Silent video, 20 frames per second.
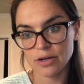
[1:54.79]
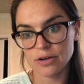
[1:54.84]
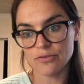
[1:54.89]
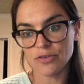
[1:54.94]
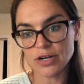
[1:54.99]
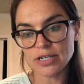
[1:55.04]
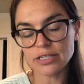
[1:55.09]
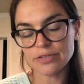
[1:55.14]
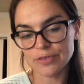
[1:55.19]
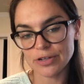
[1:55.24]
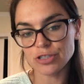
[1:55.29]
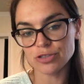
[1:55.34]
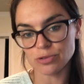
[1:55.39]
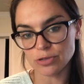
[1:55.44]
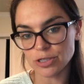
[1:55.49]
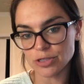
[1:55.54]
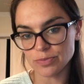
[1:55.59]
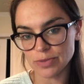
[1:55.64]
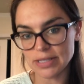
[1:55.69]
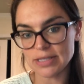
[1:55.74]
for
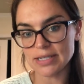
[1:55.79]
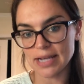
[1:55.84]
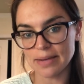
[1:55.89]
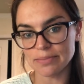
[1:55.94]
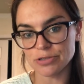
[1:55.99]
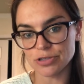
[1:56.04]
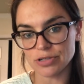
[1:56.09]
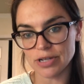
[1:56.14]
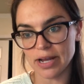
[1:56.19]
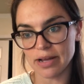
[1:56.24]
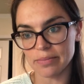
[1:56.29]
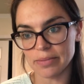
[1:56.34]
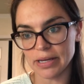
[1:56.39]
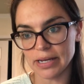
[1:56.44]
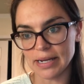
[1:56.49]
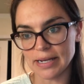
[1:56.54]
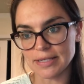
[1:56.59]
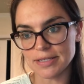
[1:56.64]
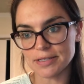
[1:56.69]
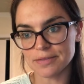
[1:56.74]
individuals with type 2
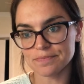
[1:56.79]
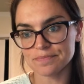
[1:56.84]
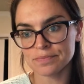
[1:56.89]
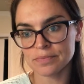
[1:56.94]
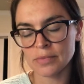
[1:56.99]
diabetes.